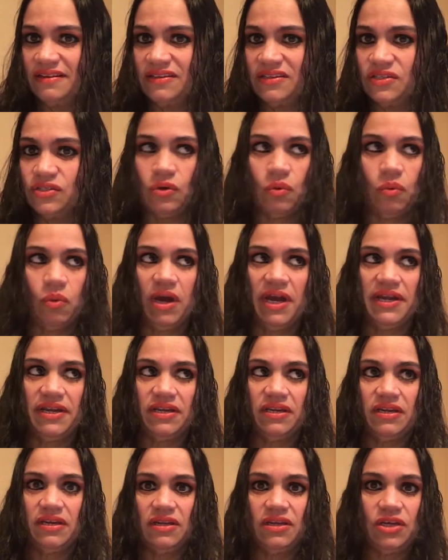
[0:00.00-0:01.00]
So what?
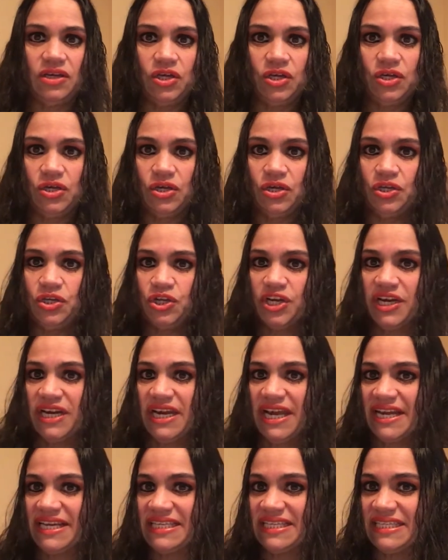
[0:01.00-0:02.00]
You're
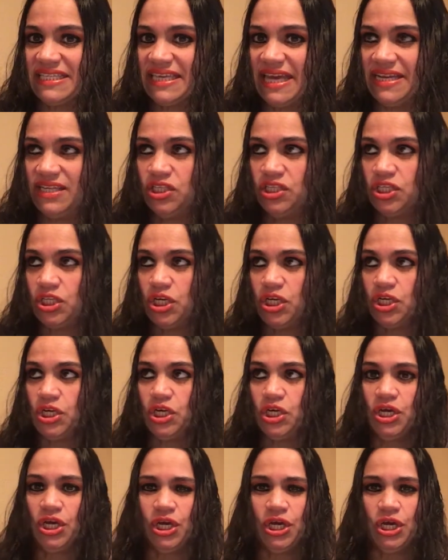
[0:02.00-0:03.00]
gonna extend
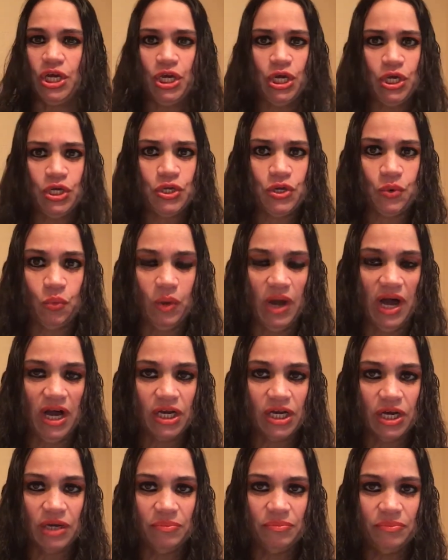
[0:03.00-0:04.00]
your
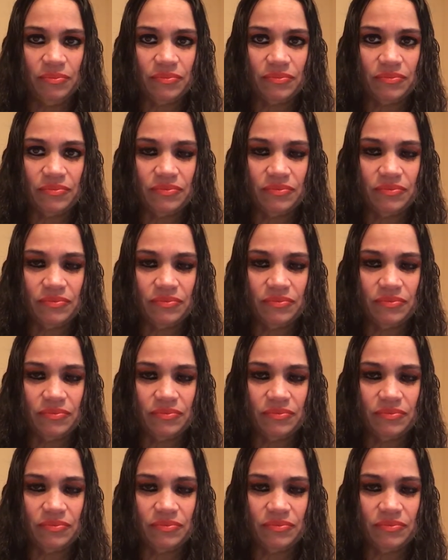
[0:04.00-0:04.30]
welcome